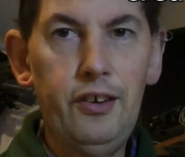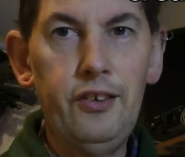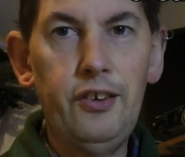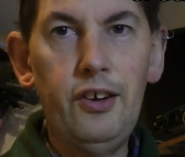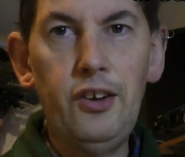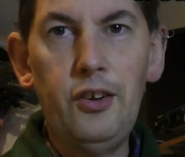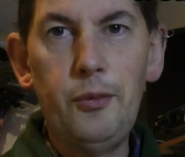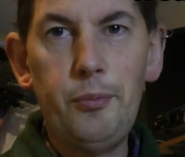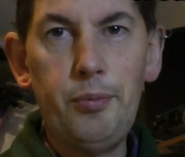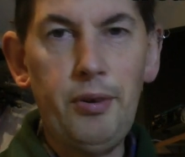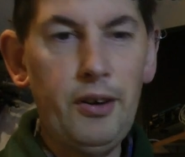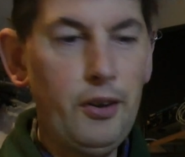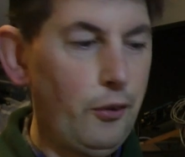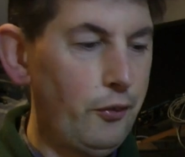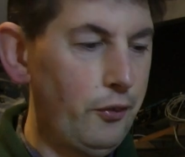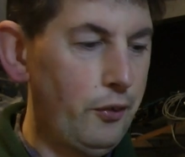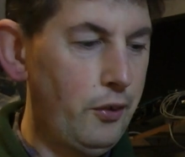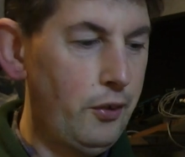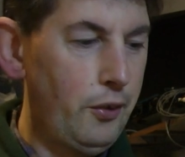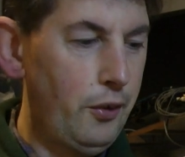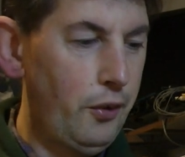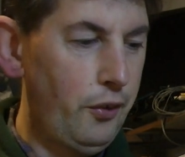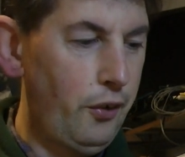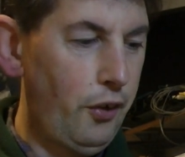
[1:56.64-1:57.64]
you need to print
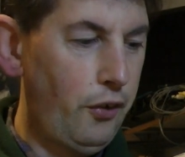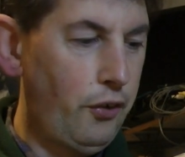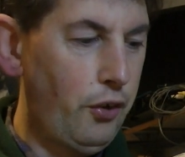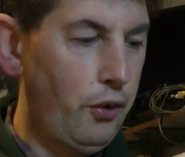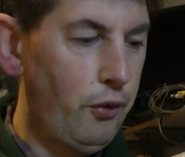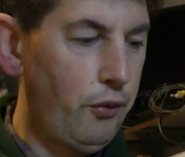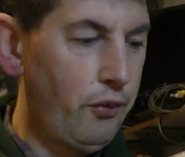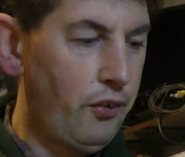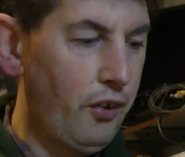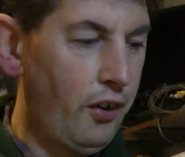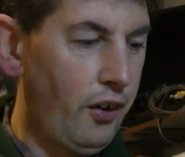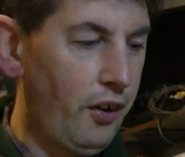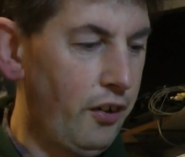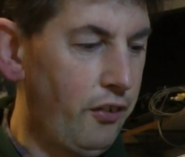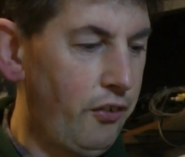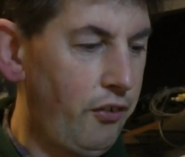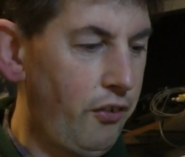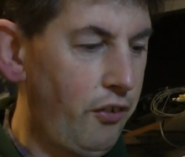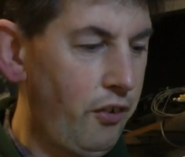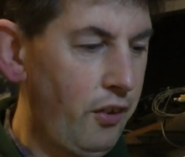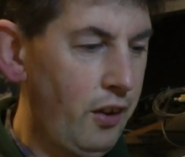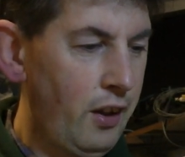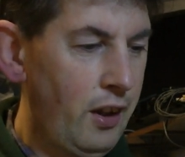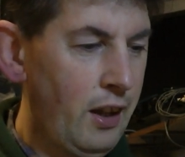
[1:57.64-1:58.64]
on the 2
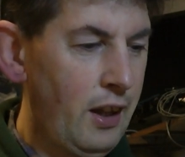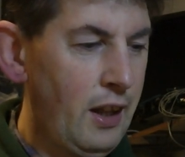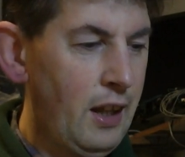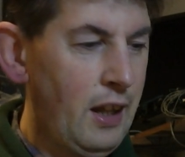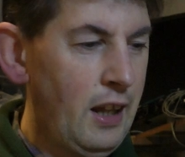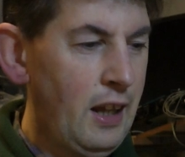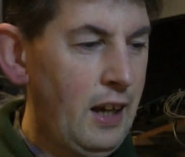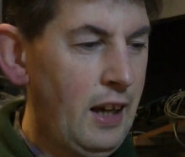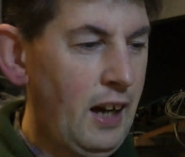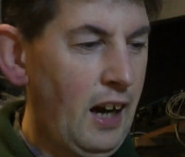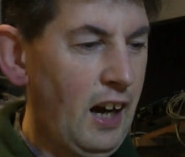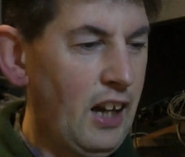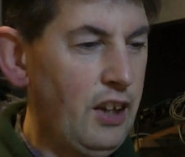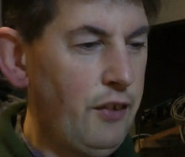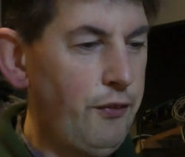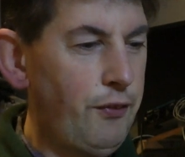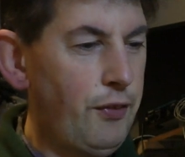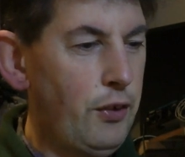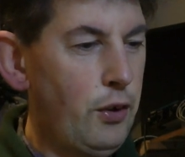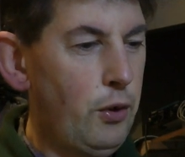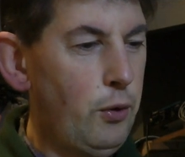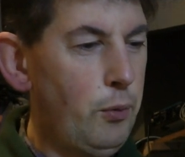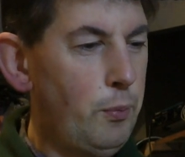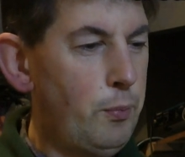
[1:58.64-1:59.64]
sides. And
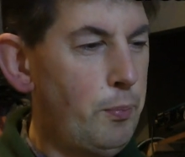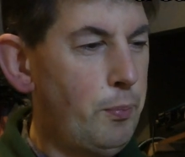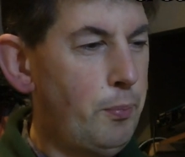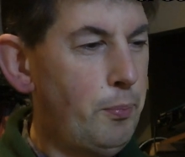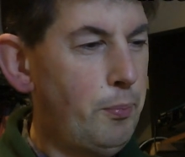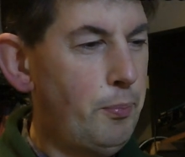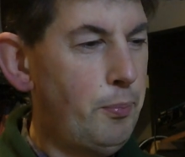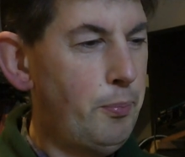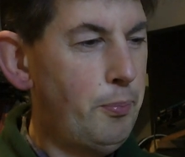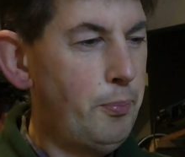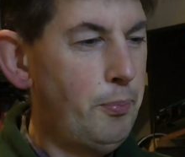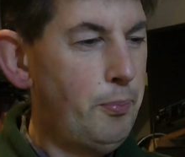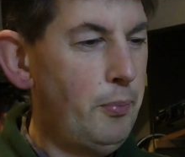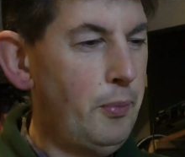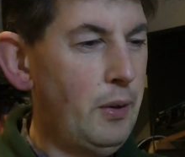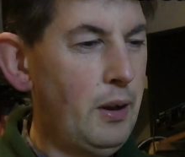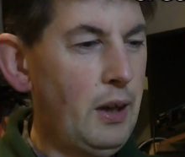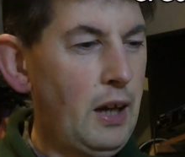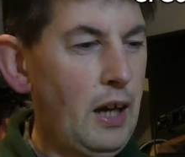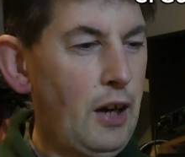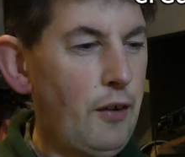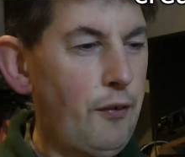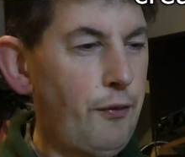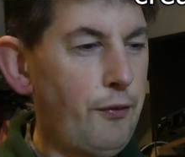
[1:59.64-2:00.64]
if you
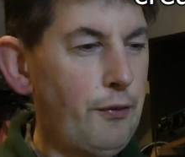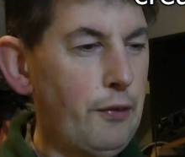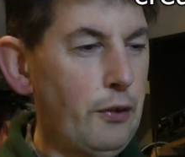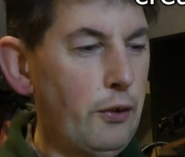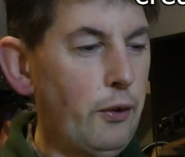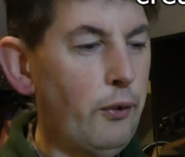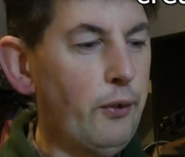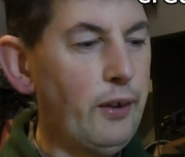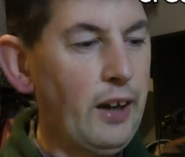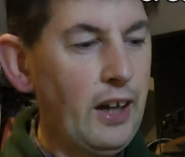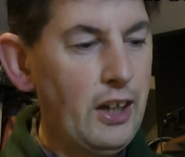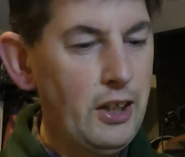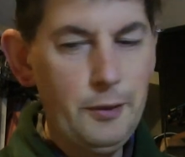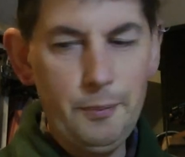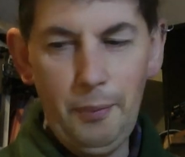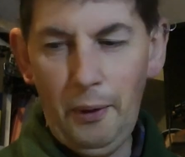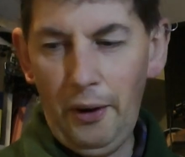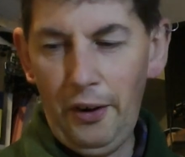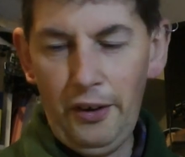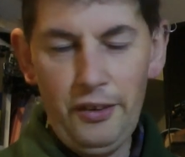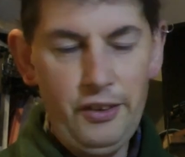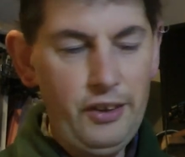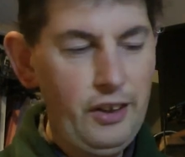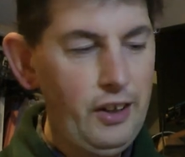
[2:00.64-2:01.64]
have long edge
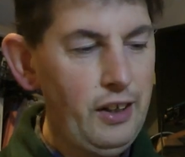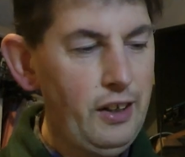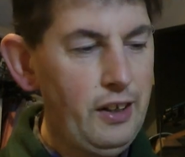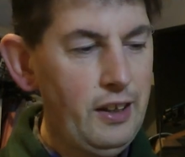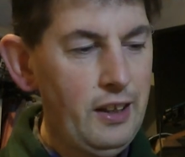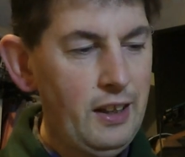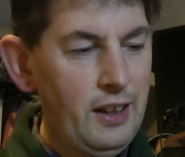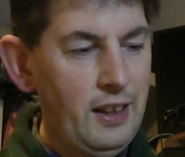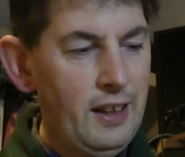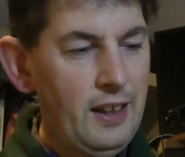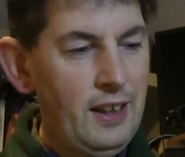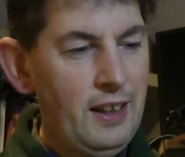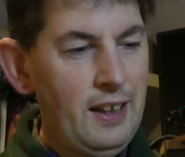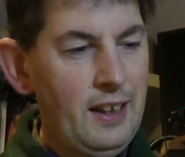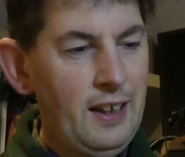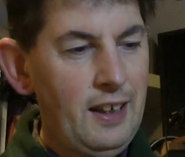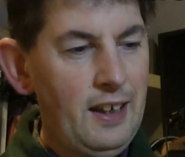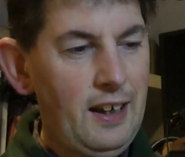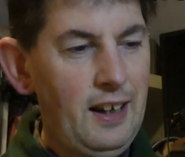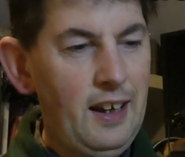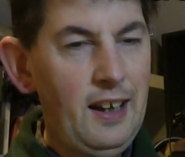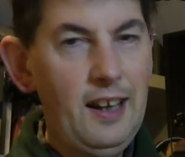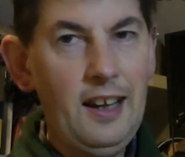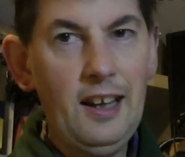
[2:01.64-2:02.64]
binding,
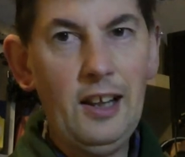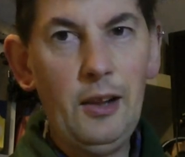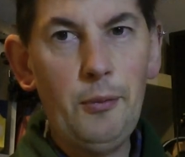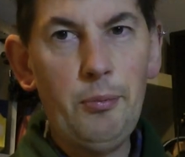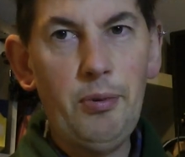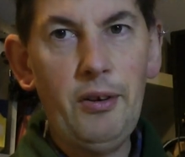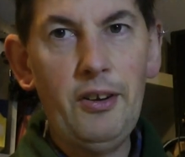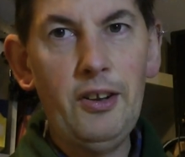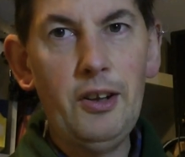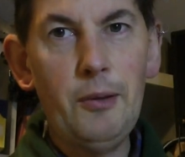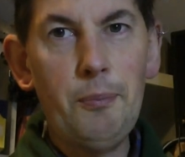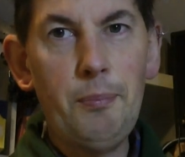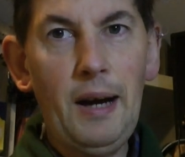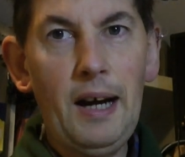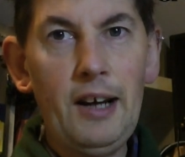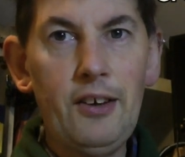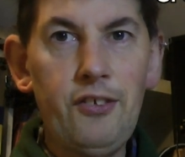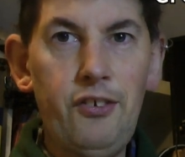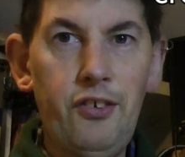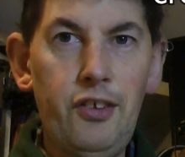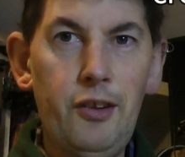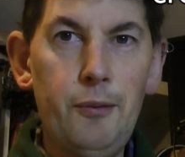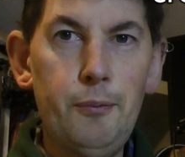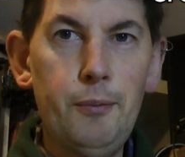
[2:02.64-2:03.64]
it'll print the
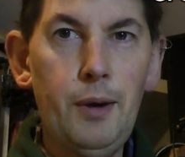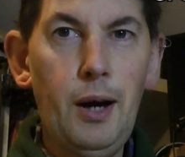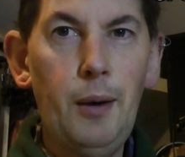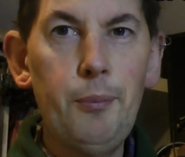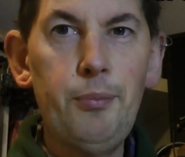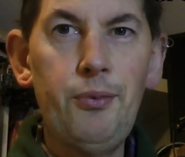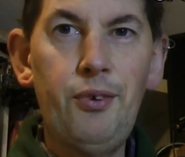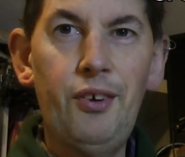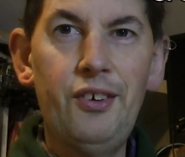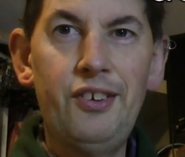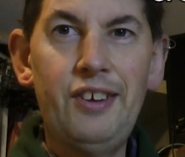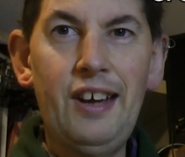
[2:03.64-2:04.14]
backs of them upside